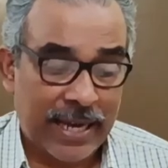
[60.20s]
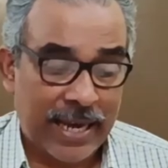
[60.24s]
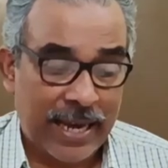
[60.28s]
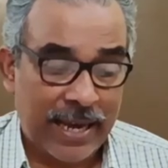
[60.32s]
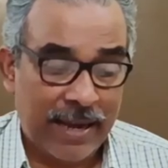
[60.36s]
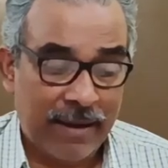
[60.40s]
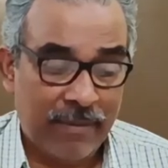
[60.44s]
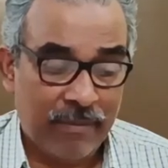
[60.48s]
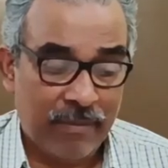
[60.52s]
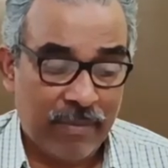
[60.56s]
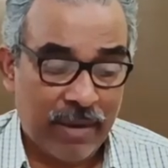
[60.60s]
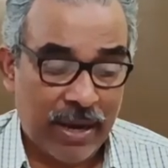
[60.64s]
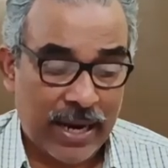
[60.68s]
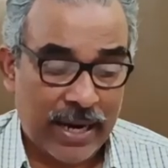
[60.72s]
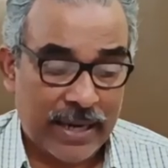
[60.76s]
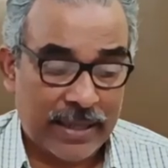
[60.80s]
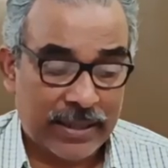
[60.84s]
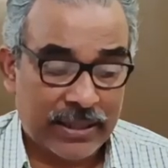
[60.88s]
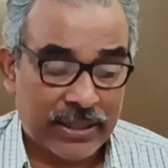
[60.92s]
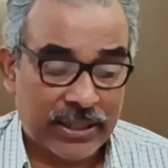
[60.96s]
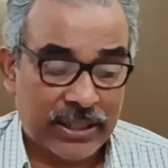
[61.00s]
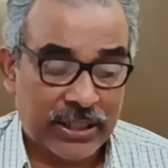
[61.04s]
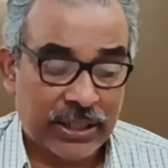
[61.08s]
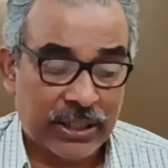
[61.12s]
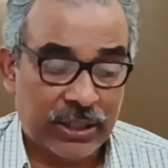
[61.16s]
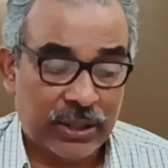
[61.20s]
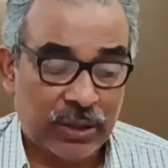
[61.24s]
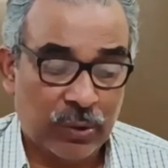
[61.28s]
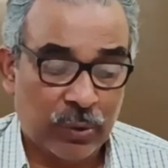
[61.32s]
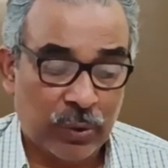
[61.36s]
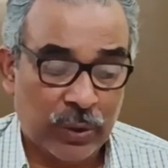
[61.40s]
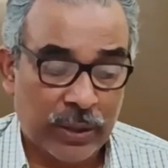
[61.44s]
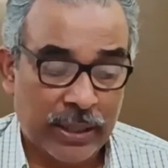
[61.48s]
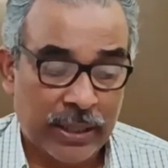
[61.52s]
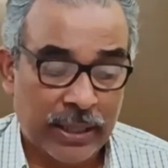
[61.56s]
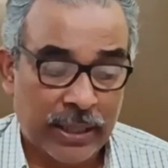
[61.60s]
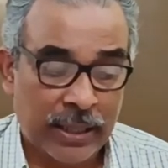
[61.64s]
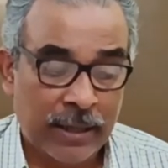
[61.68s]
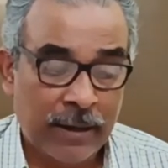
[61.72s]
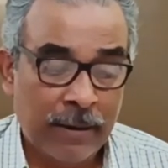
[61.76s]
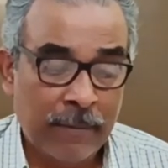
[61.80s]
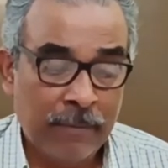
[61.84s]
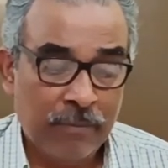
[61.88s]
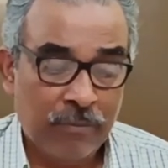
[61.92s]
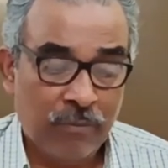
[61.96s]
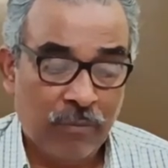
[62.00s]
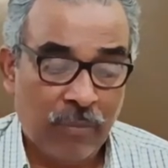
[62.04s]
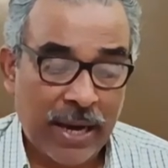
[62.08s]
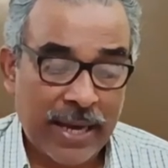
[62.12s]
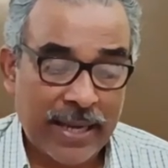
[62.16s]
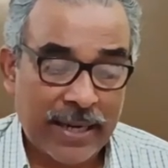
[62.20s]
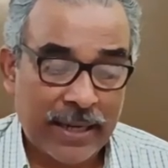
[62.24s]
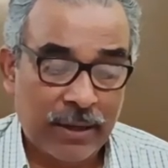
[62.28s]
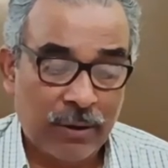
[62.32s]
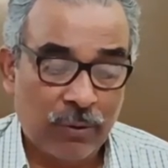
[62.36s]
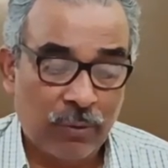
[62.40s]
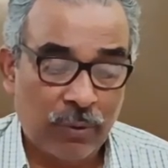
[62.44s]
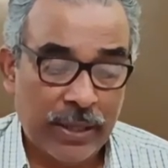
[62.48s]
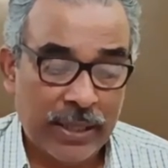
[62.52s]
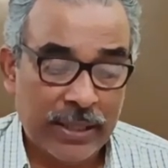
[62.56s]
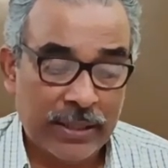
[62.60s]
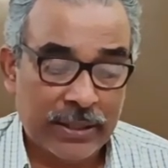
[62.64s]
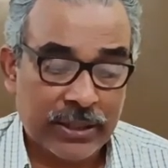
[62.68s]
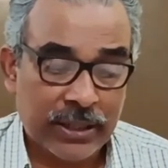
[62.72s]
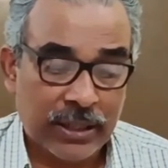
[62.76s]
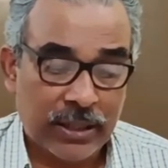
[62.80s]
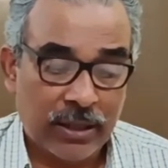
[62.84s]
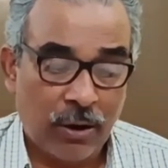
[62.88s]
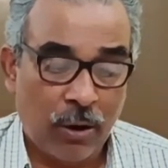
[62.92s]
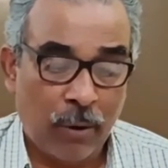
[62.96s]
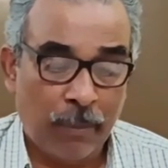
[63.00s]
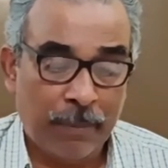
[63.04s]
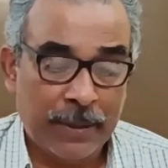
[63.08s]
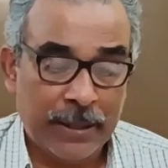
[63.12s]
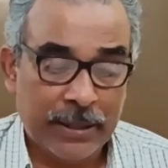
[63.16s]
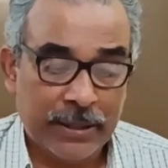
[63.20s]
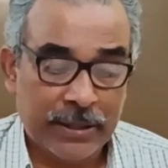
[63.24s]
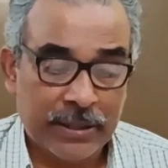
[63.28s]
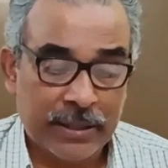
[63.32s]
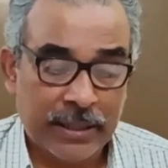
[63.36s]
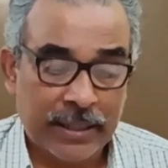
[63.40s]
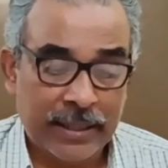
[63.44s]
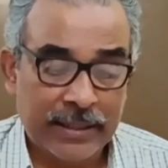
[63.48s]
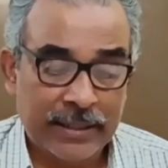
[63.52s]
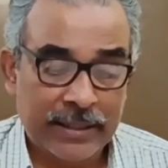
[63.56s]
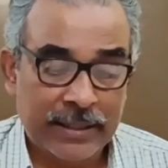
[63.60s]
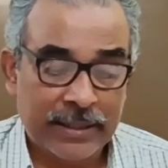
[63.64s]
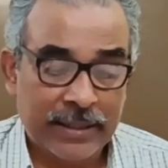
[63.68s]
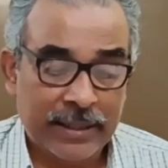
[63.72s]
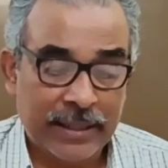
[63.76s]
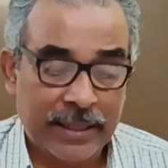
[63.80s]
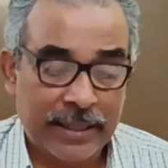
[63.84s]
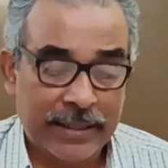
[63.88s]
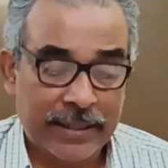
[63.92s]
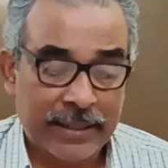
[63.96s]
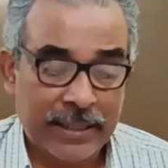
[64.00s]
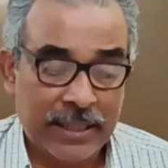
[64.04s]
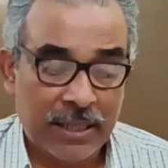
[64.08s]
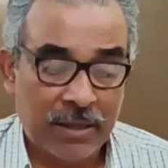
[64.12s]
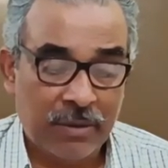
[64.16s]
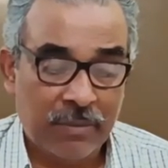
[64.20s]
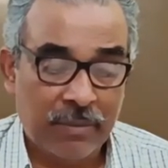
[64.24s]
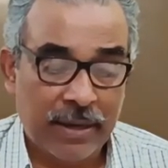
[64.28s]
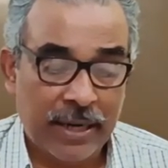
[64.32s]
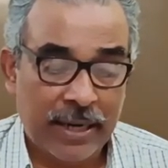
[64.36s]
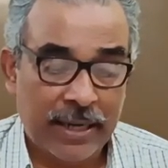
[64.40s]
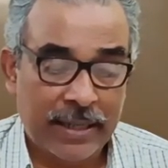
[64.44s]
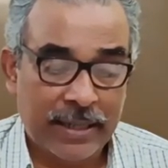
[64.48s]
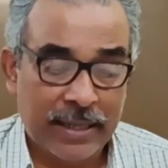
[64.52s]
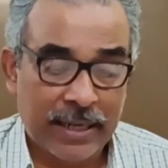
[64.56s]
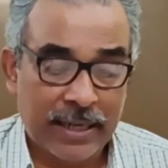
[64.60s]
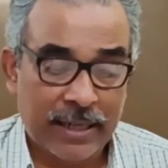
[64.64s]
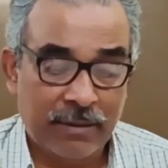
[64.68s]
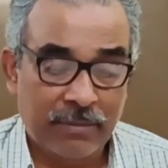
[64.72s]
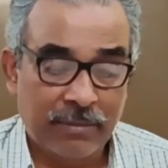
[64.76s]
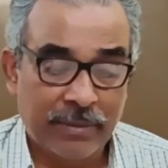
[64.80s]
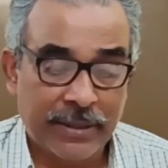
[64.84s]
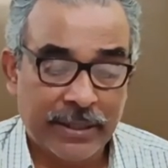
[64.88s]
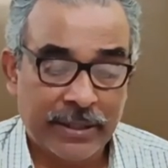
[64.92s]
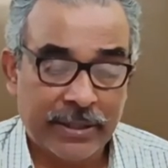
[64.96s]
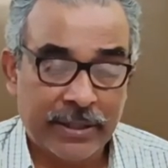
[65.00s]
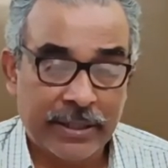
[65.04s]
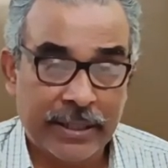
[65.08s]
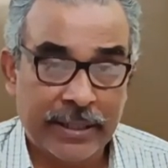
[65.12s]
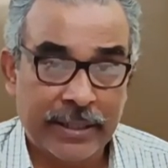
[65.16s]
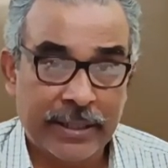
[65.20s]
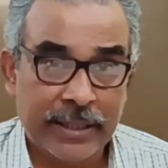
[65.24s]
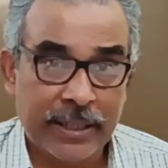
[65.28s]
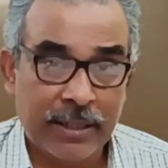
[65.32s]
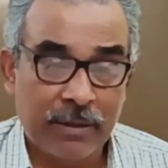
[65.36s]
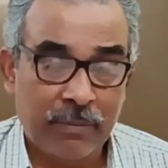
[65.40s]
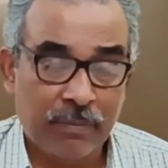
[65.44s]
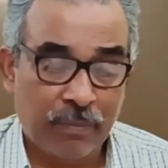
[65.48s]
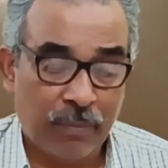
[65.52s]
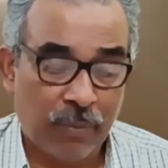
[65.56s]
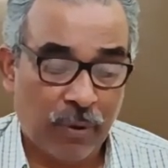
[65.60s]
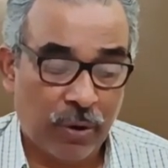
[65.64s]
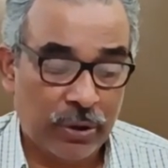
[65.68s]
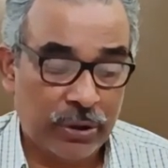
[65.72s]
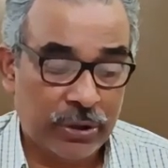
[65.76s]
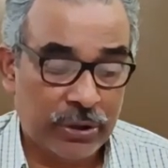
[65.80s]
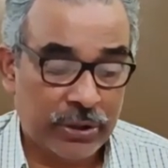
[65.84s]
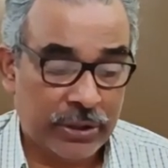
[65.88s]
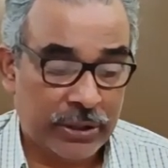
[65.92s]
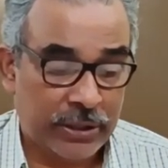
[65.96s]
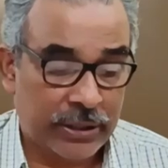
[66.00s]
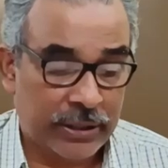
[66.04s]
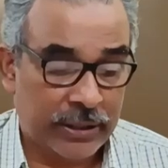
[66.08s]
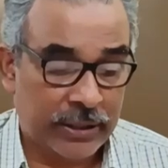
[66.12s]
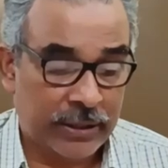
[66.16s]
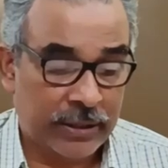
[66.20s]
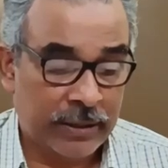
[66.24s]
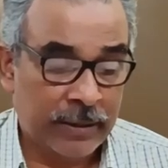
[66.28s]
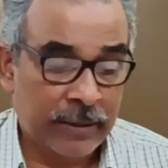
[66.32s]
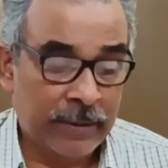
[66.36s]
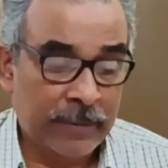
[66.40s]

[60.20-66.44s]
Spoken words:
aim at securing by regulation of its legislative and administrative policy.